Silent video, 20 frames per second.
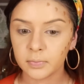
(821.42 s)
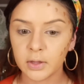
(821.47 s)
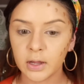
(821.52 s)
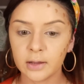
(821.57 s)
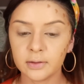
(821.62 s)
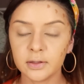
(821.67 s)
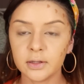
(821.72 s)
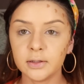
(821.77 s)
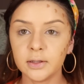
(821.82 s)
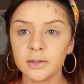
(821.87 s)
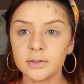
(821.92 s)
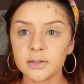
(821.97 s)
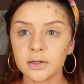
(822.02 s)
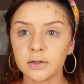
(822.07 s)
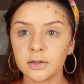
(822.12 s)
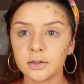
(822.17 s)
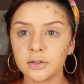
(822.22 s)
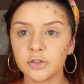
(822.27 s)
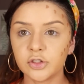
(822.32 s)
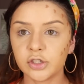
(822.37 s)
I think that's a
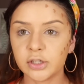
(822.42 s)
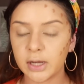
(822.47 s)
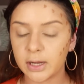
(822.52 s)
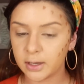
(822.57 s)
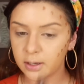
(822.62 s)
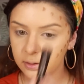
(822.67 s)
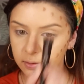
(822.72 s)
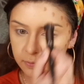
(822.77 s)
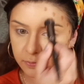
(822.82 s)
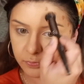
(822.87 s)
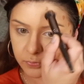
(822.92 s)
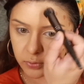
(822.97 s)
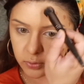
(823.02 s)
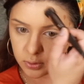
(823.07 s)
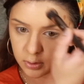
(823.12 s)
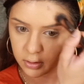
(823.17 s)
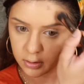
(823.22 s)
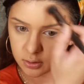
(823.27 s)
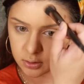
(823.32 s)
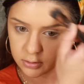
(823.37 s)
good shade
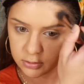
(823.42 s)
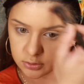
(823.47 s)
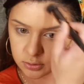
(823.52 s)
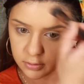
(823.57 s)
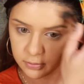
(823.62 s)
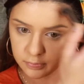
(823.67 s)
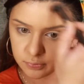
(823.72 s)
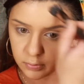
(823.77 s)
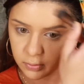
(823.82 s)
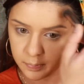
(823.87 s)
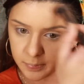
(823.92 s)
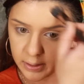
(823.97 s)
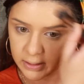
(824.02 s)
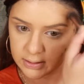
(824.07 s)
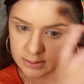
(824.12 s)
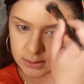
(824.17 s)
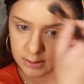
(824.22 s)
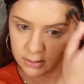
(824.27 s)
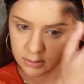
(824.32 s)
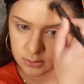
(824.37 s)
for contour for my
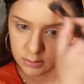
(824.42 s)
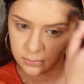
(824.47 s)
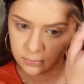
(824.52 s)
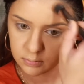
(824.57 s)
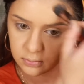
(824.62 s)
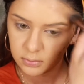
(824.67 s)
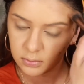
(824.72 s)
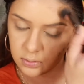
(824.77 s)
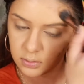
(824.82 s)
skin tone.